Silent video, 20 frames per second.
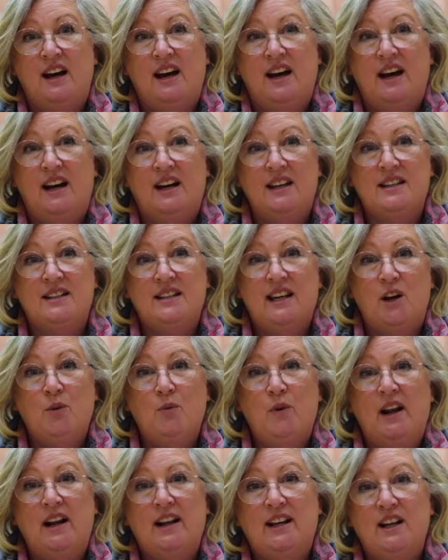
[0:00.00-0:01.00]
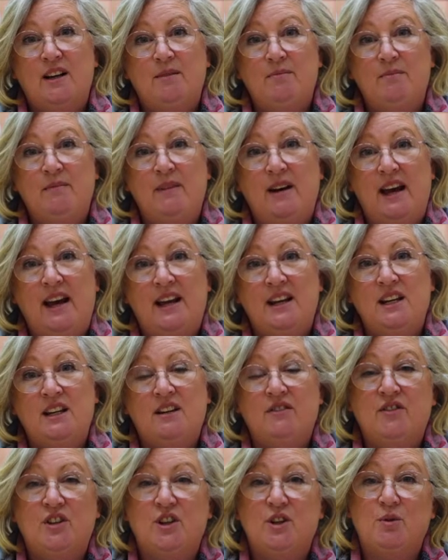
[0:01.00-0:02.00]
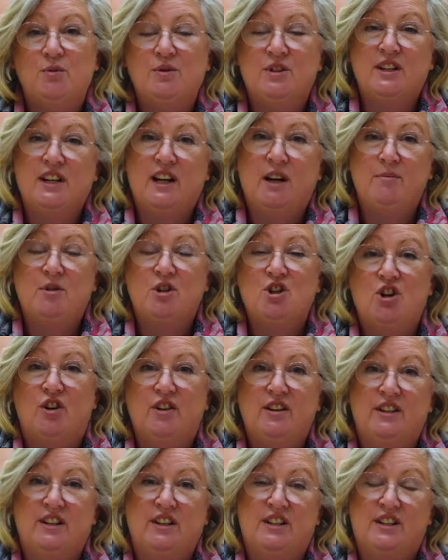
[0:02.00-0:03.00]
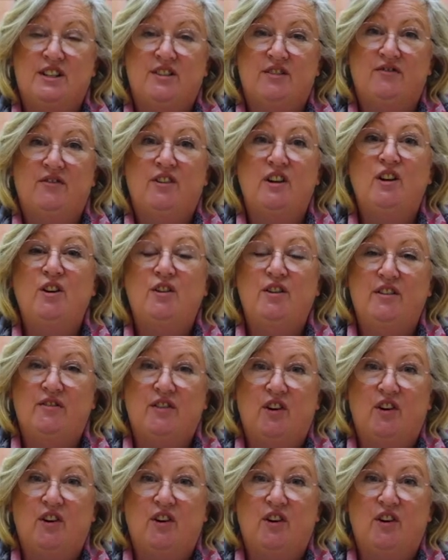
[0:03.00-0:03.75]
And I welcome any of you to come and join us for Learner